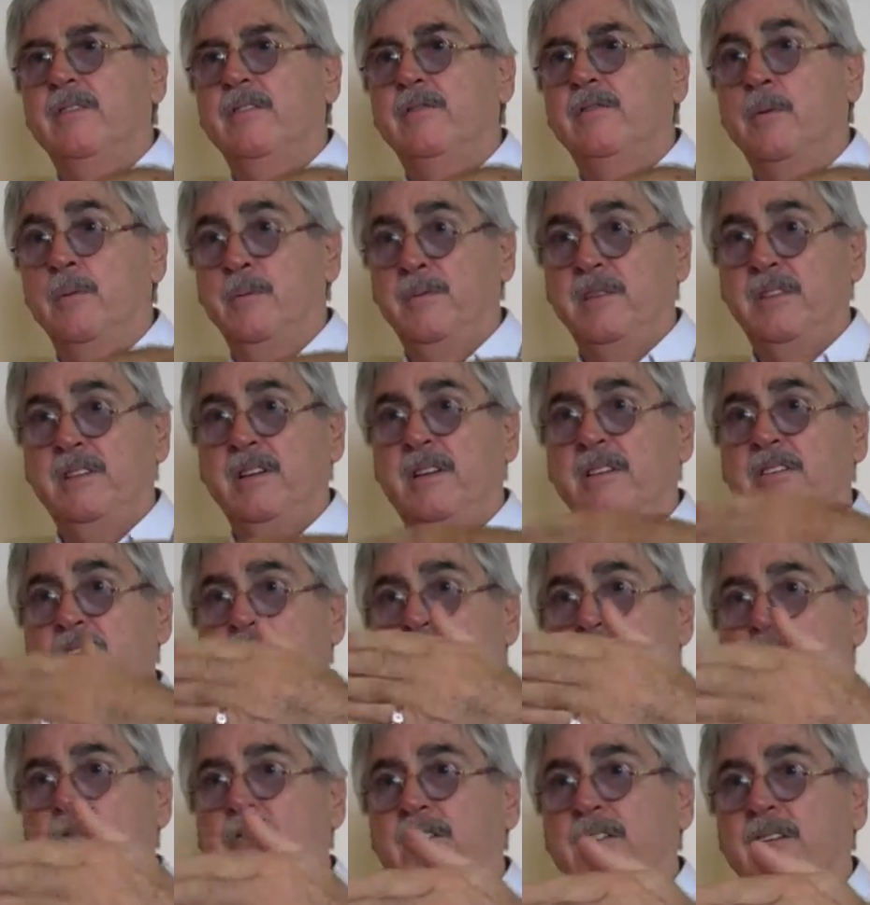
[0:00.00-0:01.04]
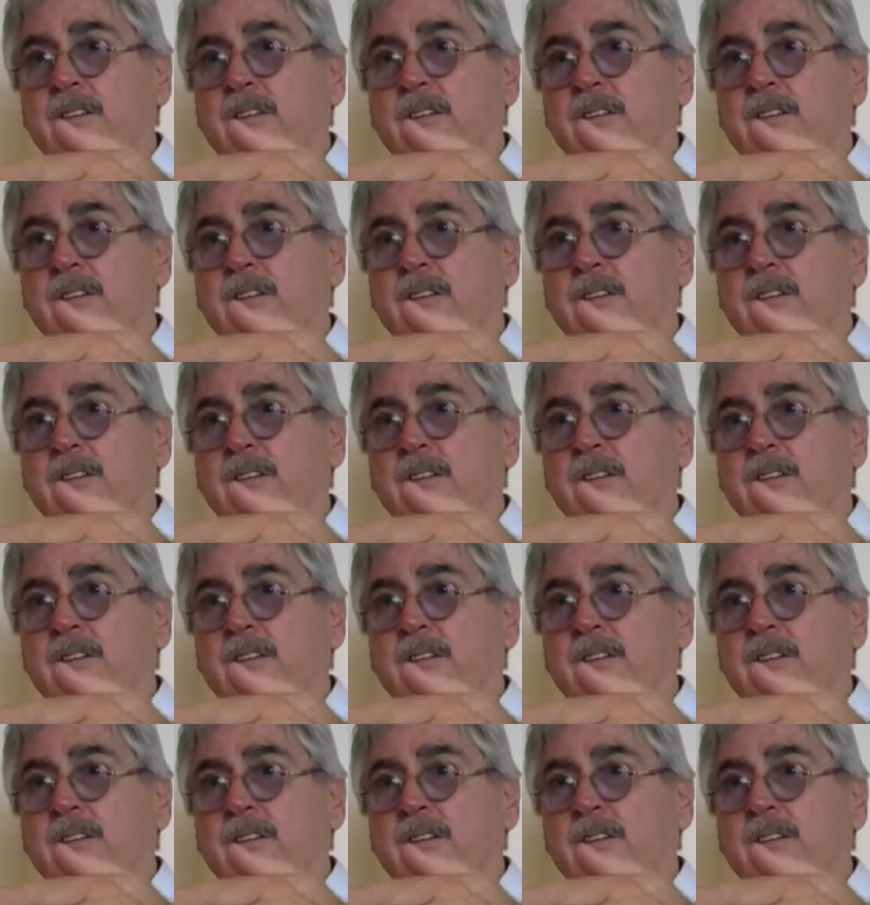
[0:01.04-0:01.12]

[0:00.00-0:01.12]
Do you want me to tell you the story?